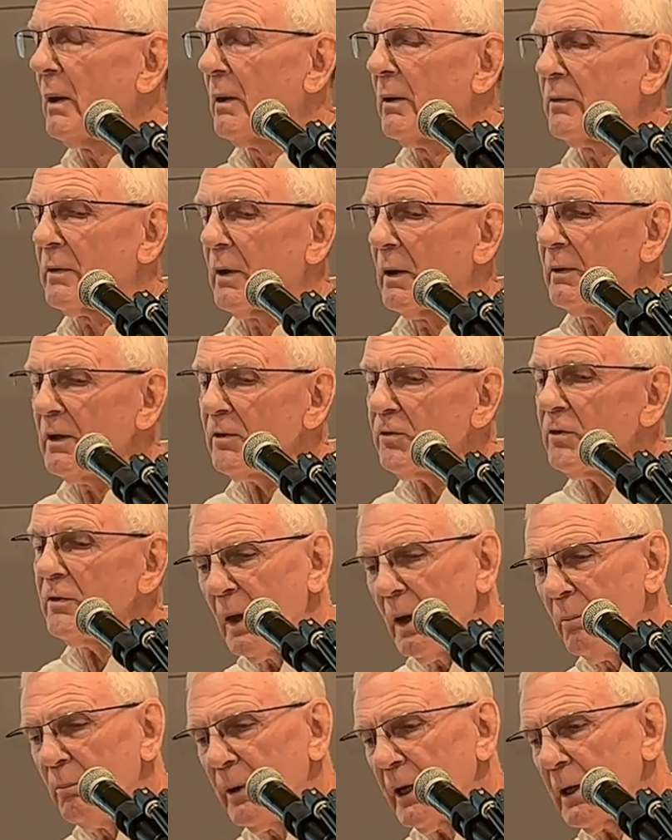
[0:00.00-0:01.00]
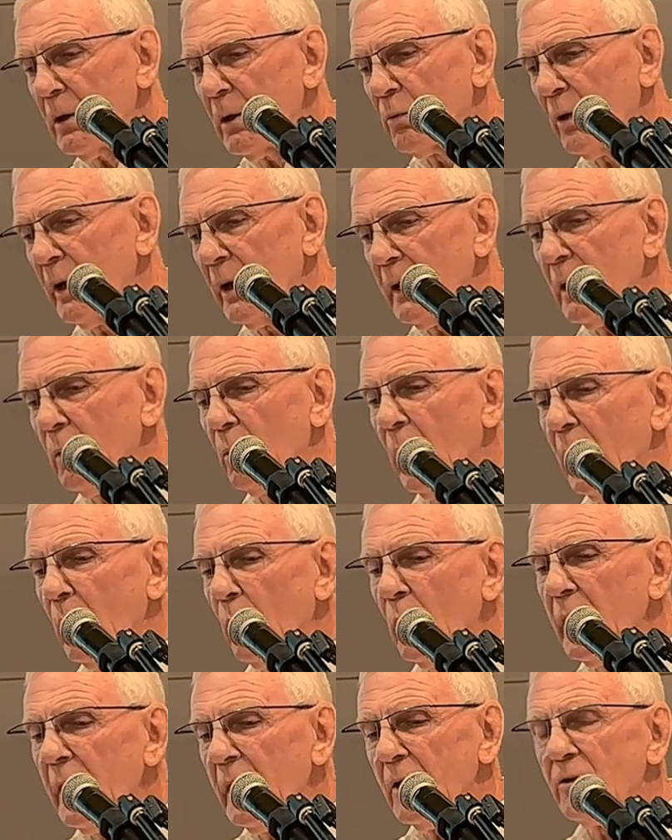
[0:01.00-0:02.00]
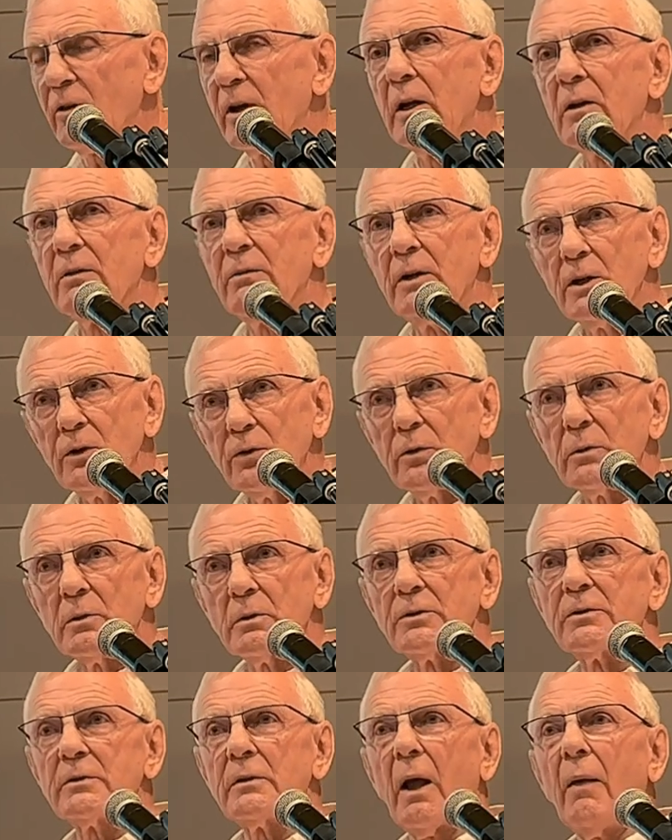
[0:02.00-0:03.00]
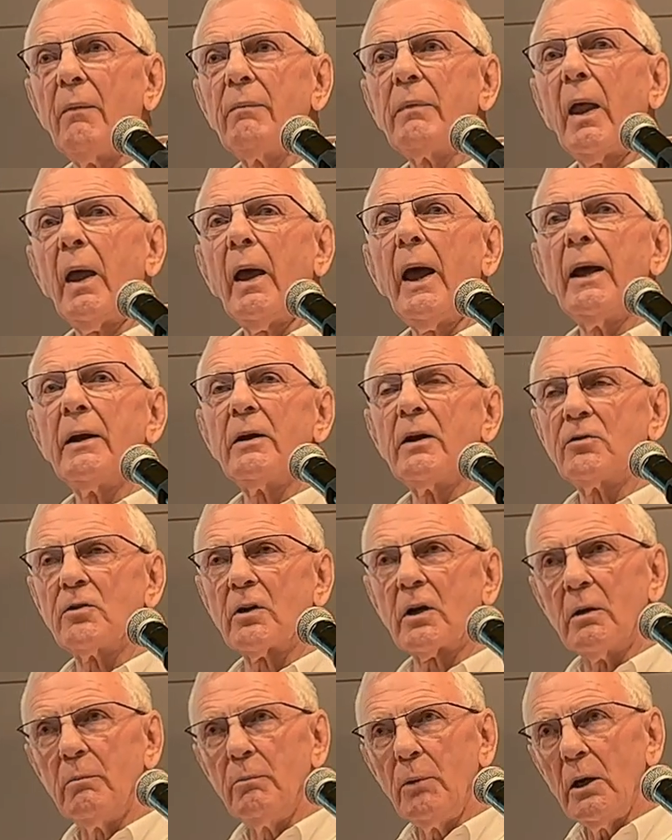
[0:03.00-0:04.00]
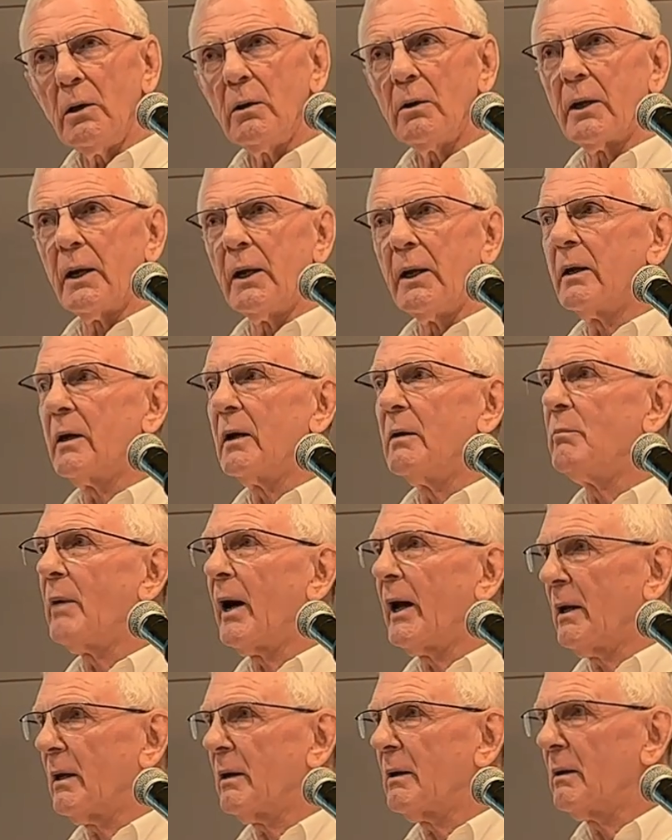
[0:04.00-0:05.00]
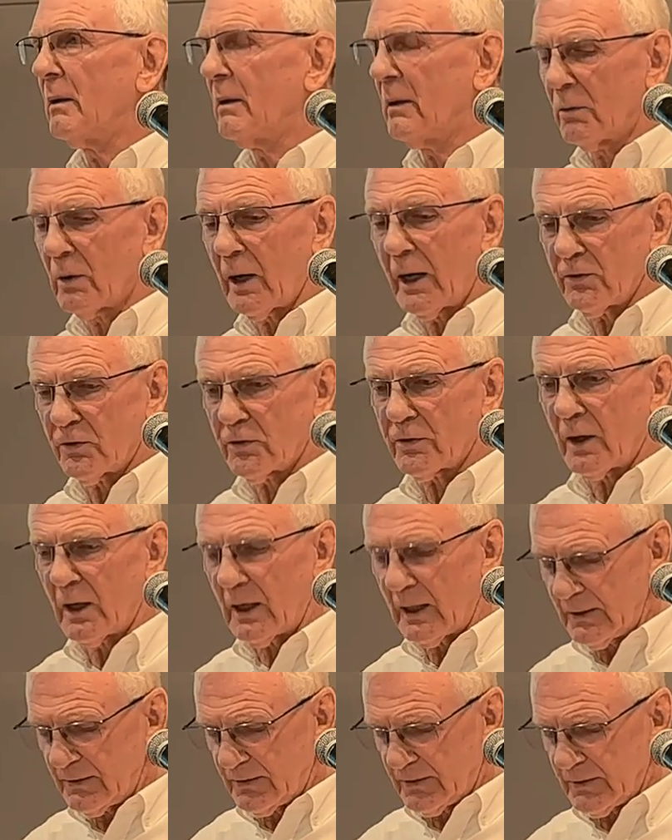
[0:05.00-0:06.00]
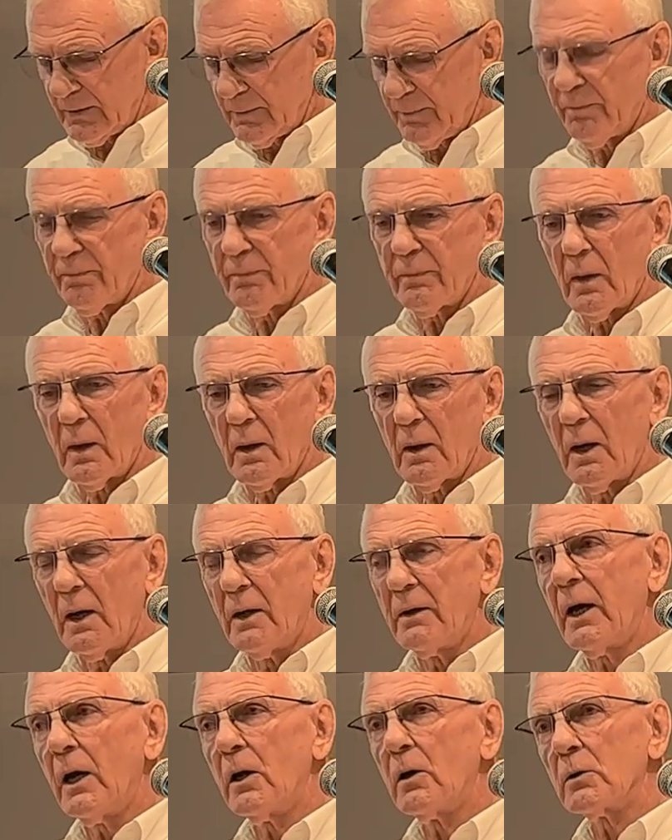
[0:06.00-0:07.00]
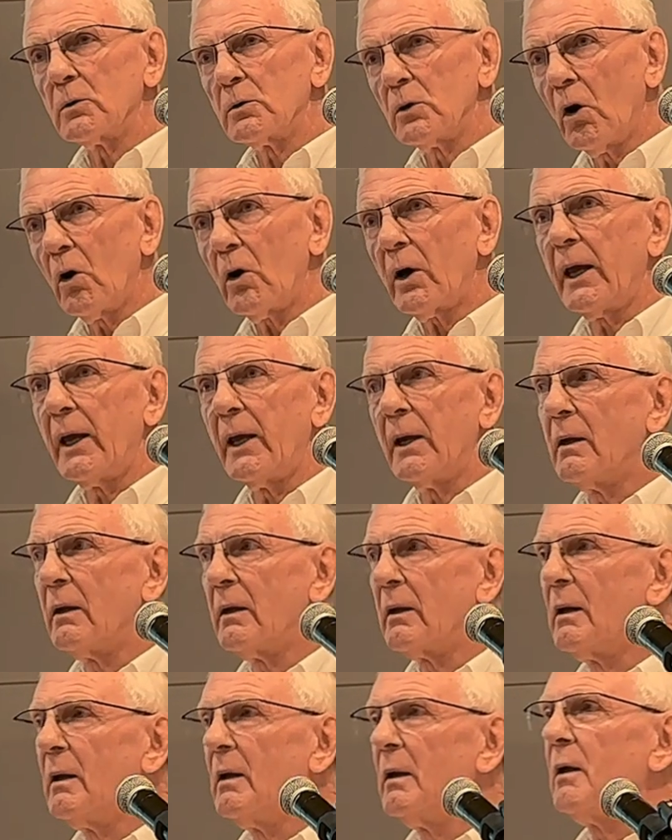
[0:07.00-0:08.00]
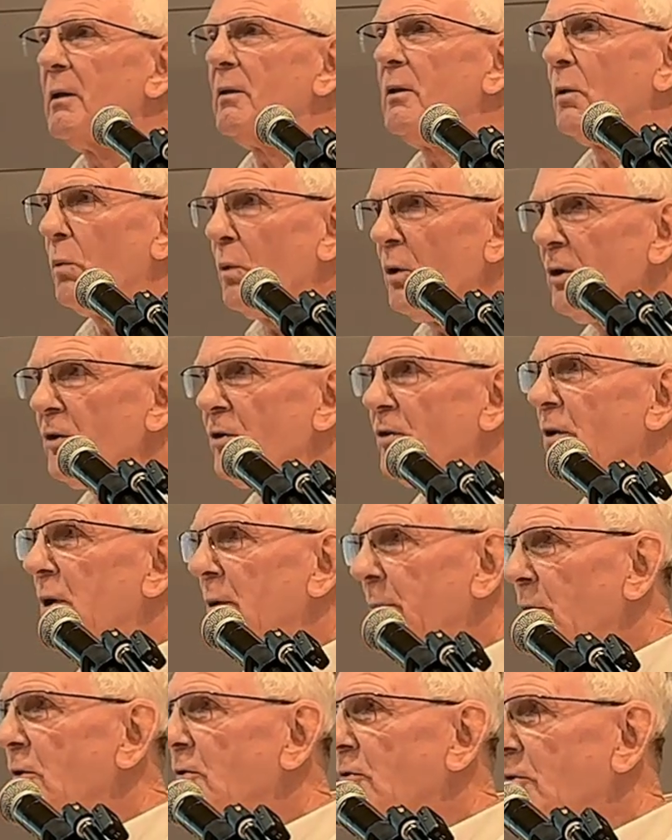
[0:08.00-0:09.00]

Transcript: So this is a big arena where we as individuals and as a community can make great strides. and don't lock in the worst urban